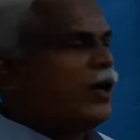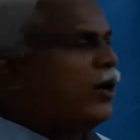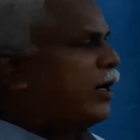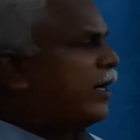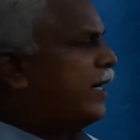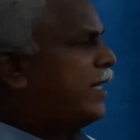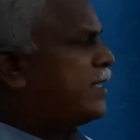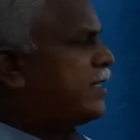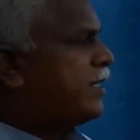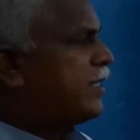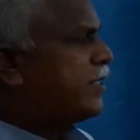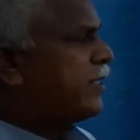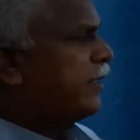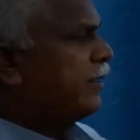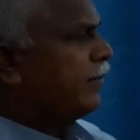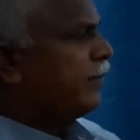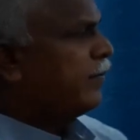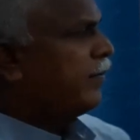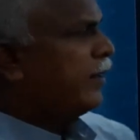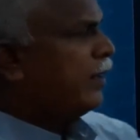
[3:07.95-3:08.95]

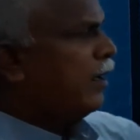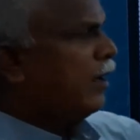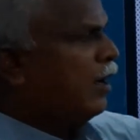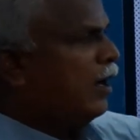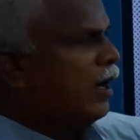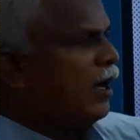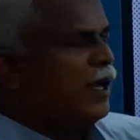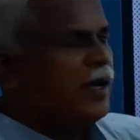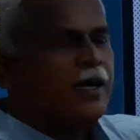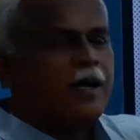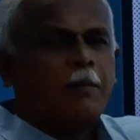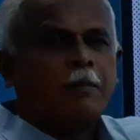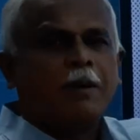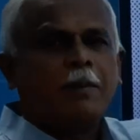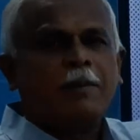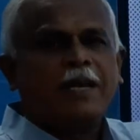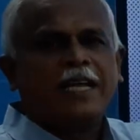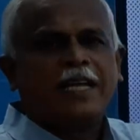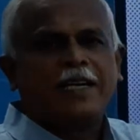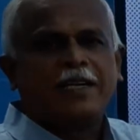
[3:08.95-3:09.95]
organization, or
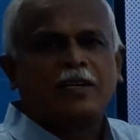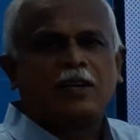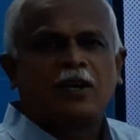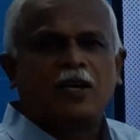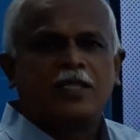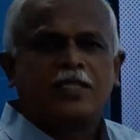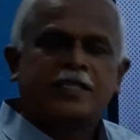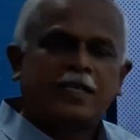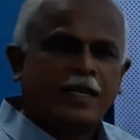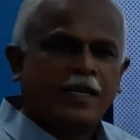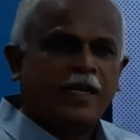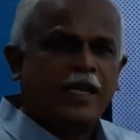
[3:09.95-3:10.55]
public at large.